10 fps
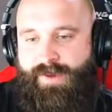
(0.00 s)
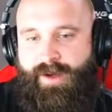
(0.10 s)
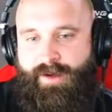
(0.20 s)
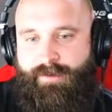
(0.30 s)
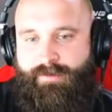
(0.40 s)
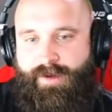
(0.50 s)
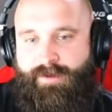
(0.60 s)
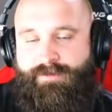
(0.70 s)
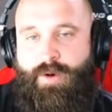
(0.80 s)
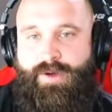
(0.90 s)
of
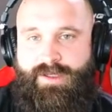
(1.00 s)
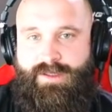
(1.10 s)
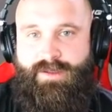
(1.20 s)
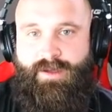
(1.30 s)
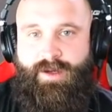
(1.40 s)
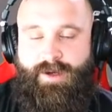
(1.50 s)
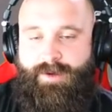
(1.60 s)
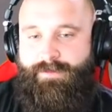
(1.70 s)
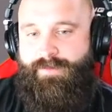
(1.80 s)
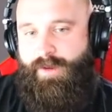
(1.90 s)
uh, focus
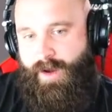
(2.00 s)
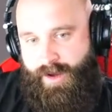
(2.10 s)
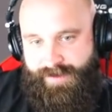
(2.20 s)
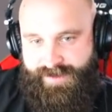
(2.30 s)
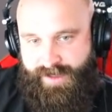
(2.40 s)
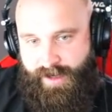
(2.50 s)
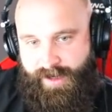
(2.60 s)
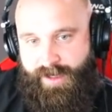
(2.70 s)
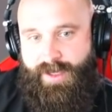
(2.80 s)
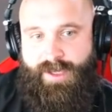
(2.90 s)
um, on this
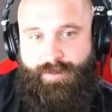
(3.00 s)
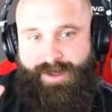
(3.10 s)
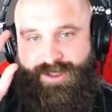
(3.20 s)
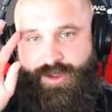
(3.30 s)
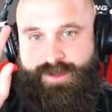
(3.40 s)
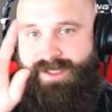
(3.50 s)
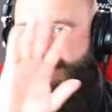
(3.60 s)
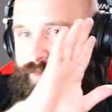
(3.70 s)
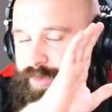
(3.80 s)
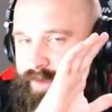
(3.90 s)
area, but he's using
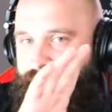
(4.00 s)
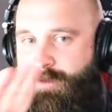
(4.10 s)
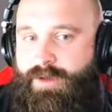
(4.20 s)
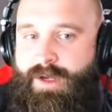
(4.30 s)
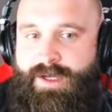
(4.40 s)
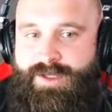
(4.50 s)
his peripheral.